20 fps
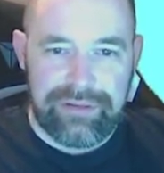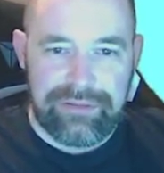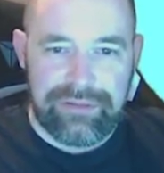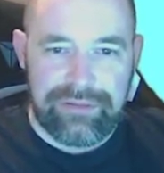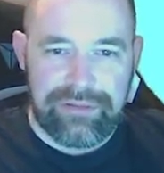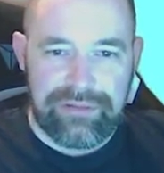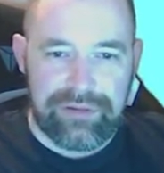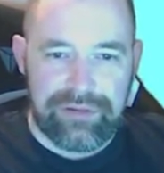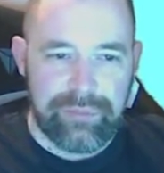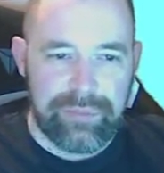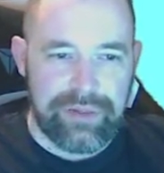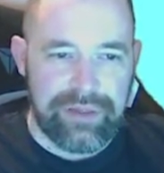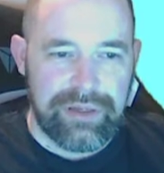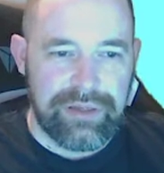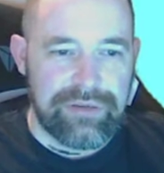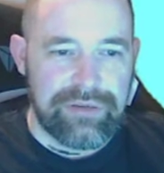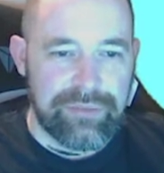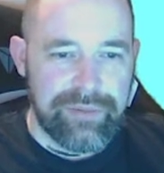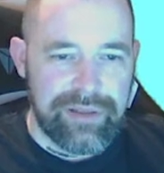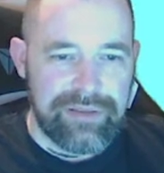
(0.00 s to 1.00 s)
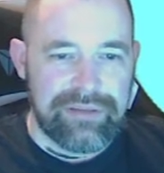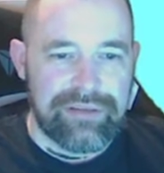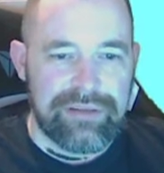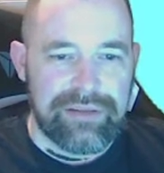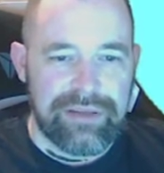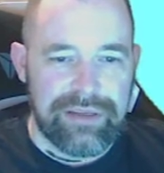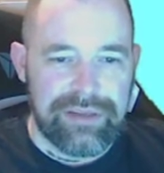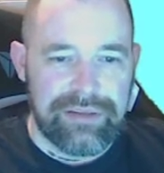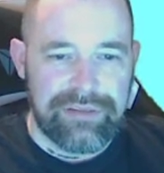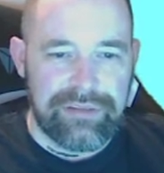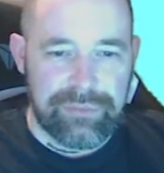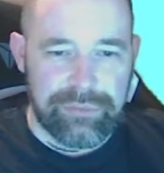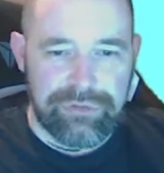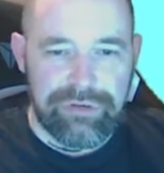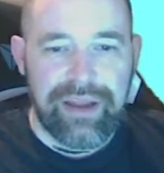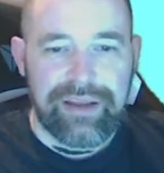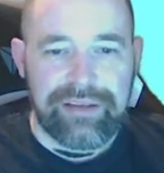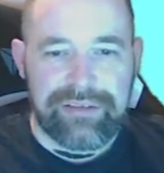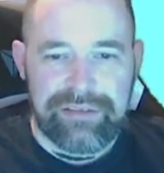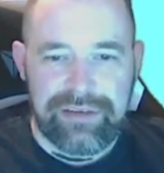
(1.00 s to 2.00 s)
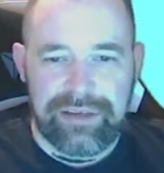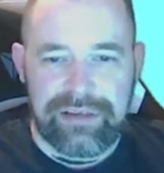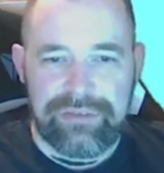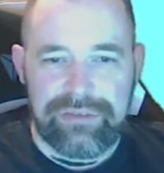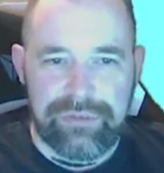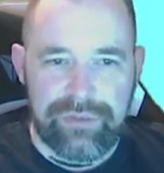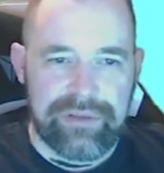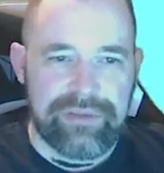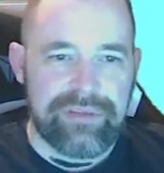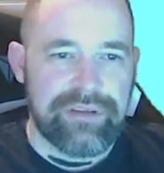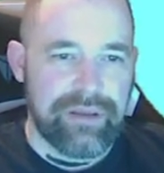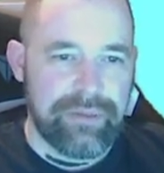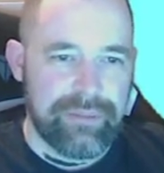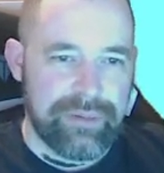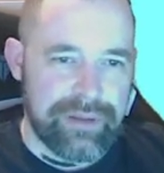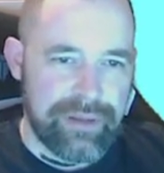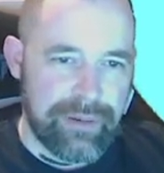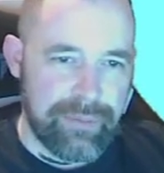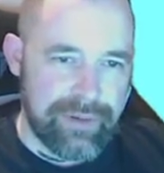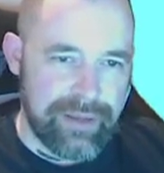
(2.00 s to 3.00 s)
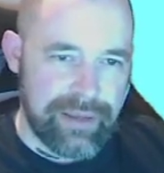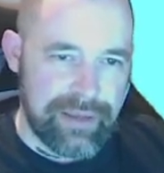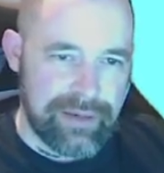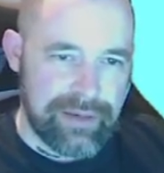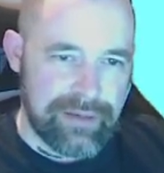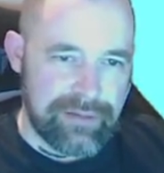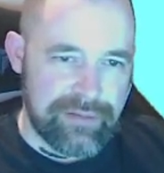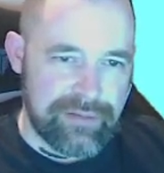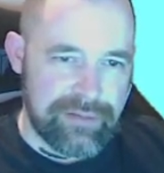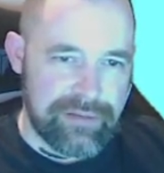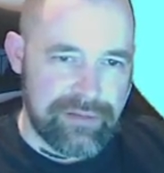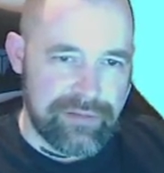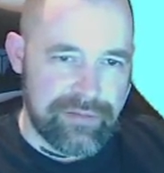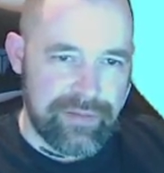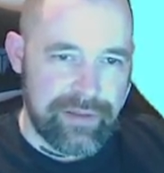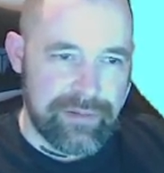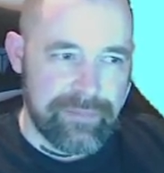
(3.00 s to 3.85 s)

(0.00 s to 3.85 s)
It's going to be 20 subtract negative 20. There we go, we get an answer that's there.